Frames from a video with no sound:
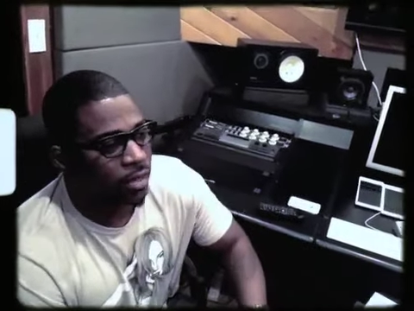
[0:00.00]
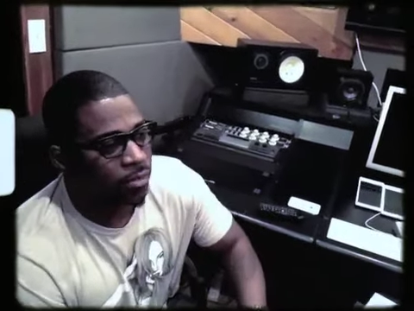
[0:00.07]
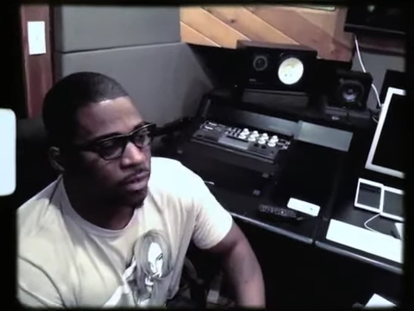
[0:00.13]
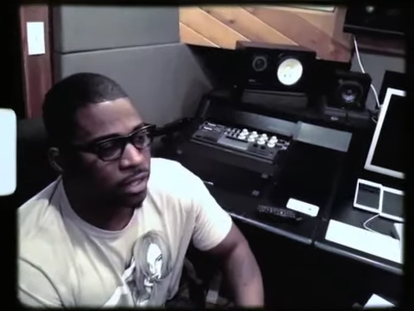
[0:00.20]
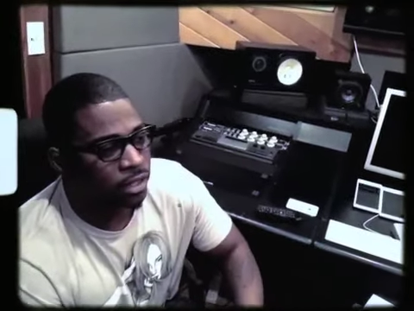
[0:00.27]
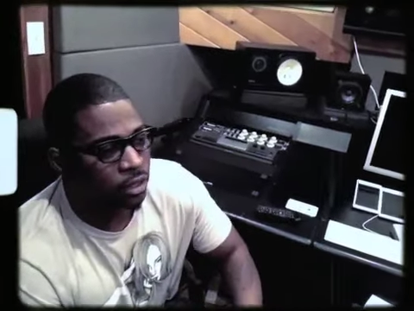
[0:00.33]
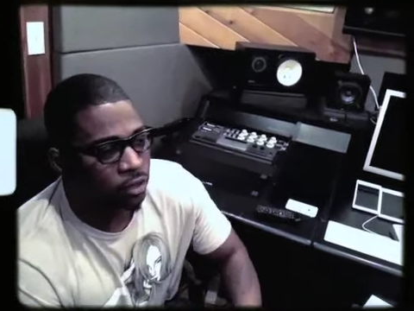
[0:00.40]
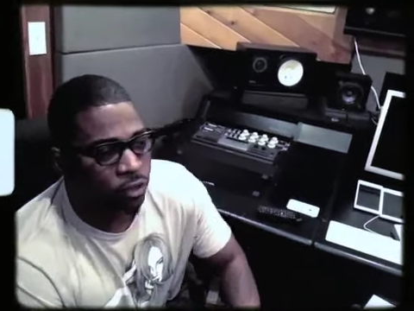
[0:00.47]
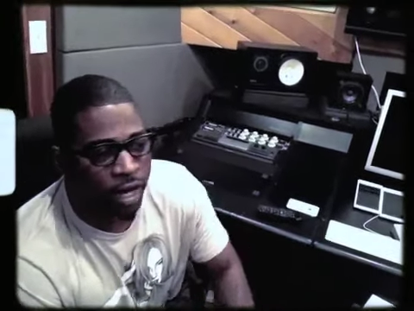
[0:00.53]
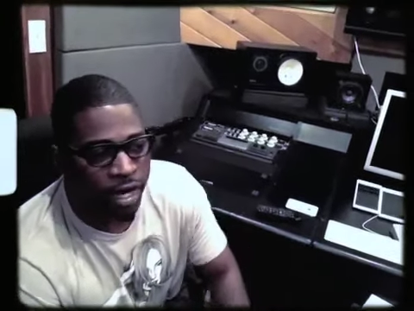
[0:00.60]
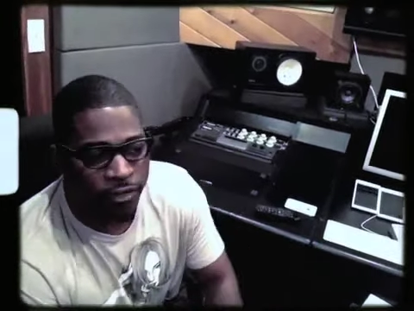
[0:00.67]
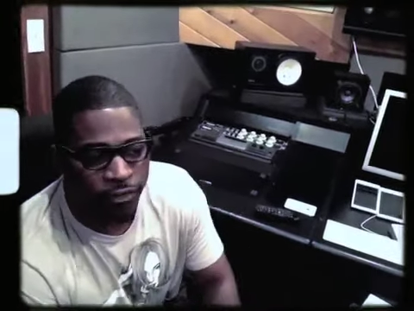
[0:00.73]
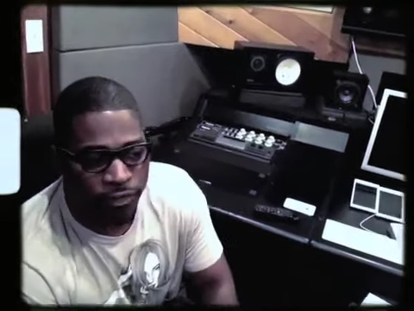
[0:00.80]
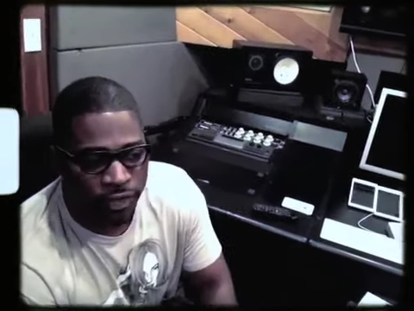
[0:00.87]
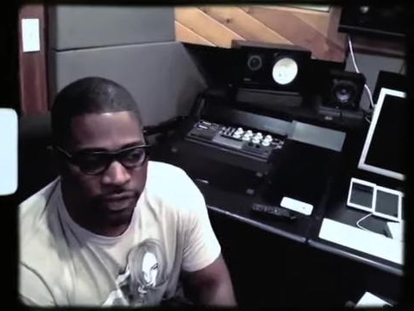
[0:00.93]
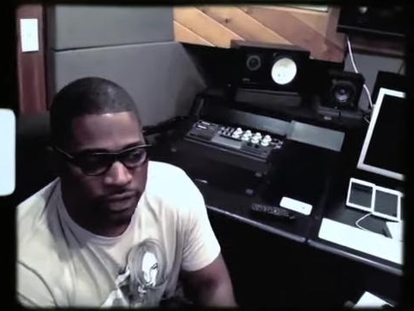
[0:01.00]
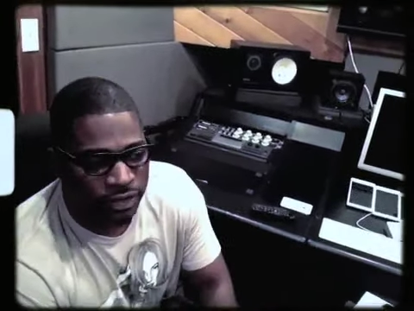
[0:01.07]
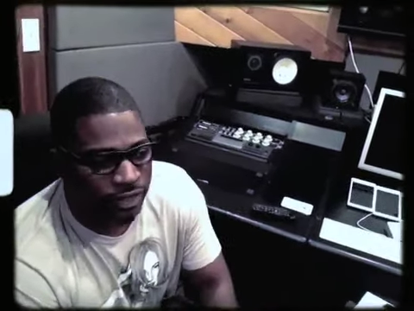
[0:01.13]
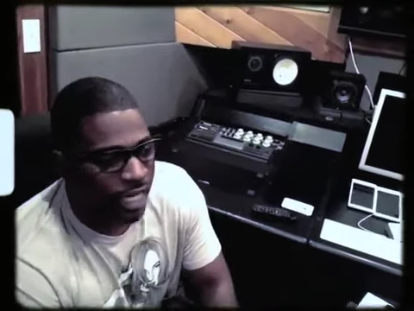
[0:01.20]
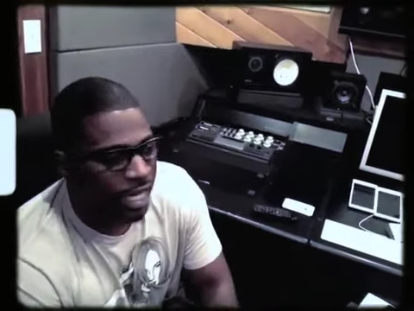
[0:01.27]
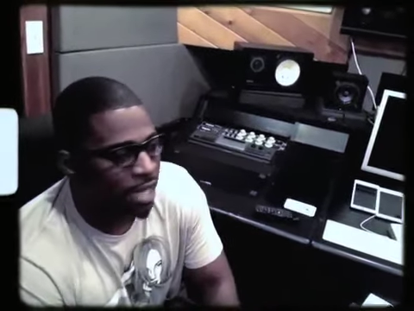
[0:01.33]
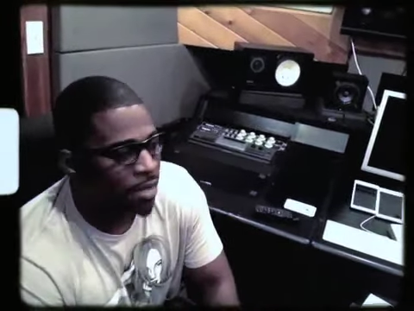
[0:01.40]
I mean the graphic
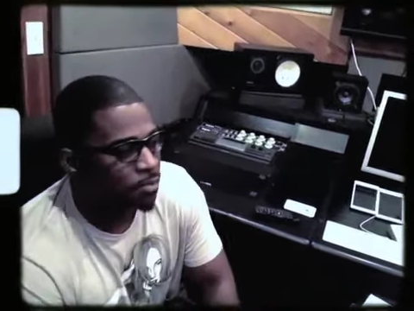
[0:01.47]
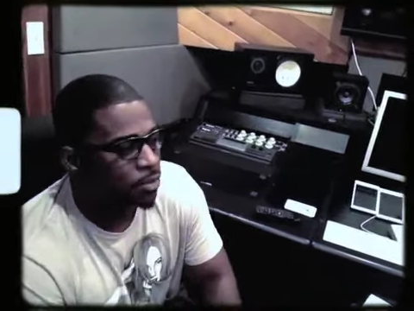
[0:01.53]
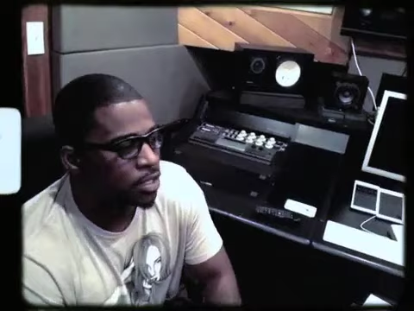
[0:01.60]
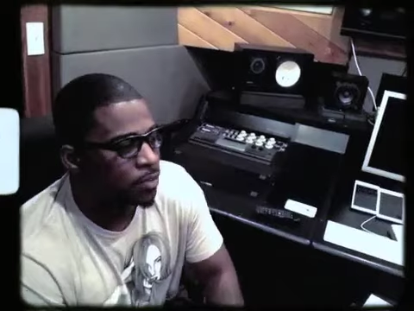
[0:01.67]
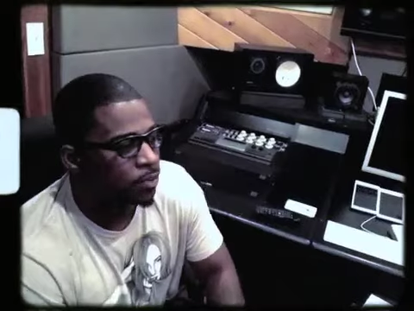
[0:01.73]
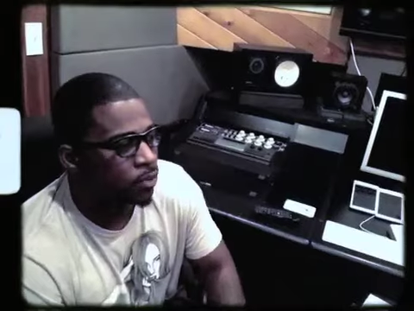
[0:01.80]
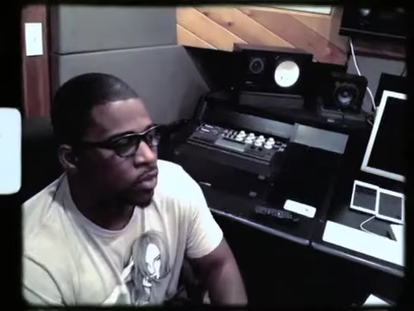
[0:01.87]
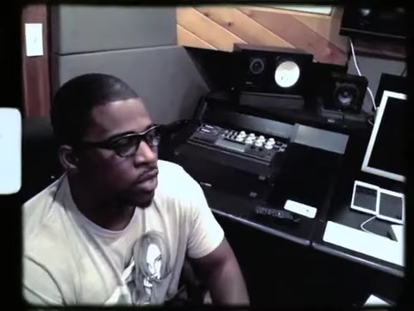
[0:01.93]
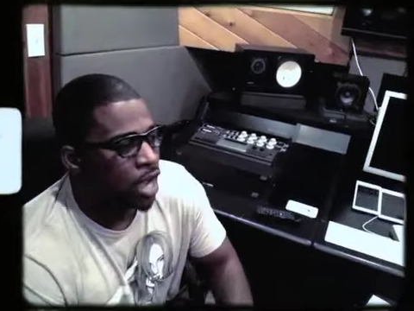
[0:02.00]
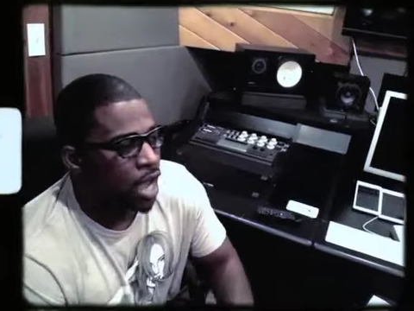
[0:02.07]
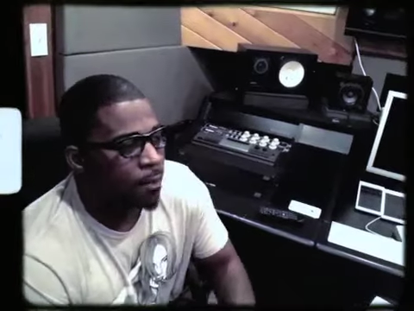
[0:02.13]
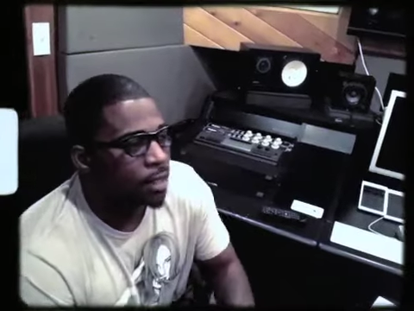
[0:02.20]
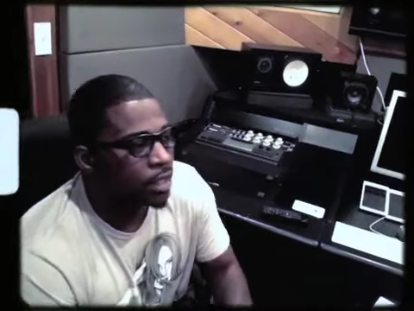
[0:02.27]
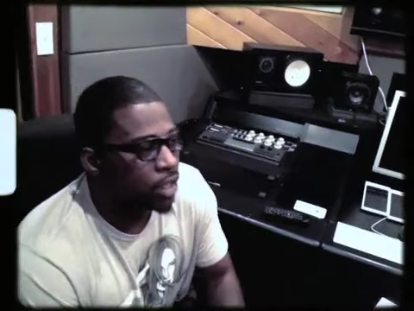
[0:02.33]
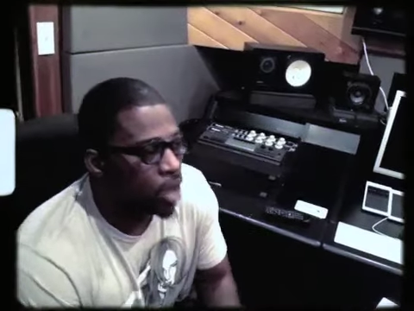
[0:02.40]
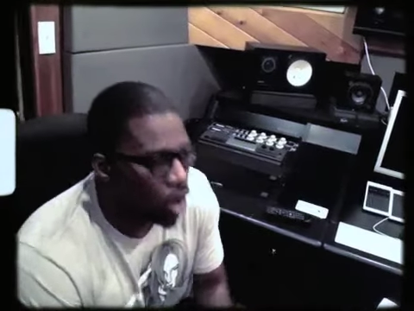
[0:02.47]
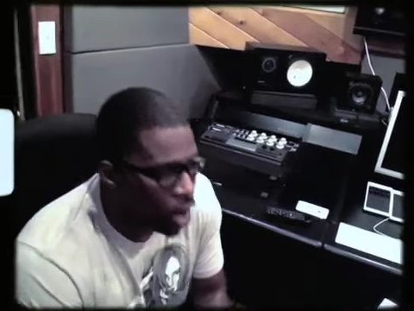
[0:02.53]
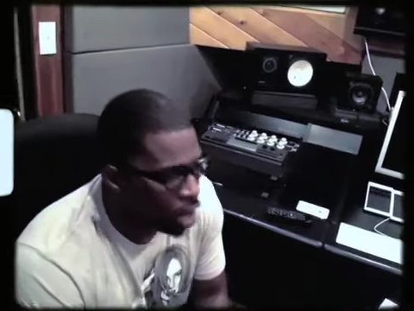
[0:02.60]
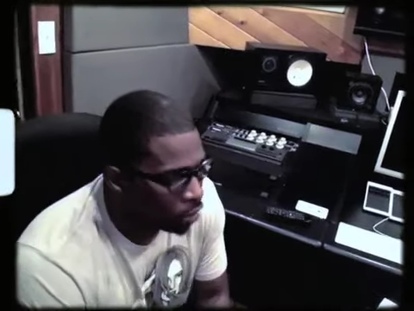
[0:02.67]
design people, I mean